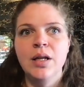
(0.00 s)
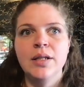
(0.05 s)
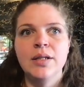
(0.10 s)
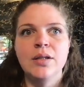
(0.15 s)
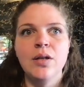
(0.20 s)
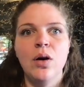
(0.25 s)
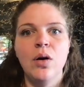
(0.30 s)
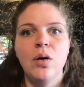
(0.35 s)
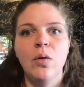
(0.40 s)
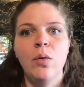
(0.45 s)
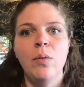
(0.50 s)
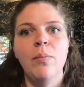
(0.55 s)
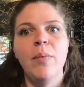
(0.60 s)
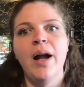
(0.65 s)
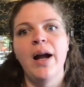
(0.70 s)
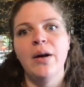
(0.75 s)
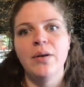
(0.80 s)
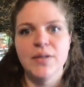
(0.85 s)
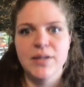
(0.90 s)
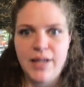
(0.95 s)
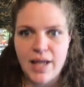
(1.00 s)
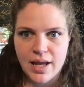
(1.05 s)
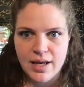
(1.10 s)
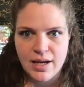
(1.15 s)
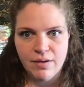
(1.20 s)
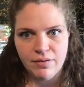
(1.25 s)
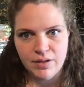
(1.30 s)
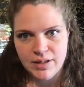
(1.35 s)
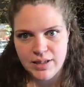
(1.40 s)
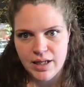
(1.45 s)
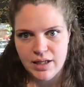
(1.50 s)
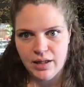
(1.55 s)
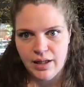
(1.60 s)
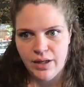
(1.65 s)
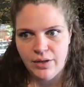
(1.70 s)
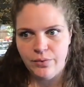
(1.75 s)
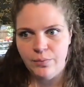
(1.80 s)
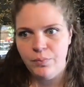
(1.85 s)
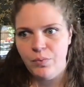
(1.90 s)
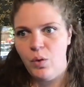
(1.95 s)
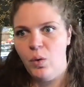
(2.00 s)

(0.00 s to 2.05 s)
So my house can never stay clean.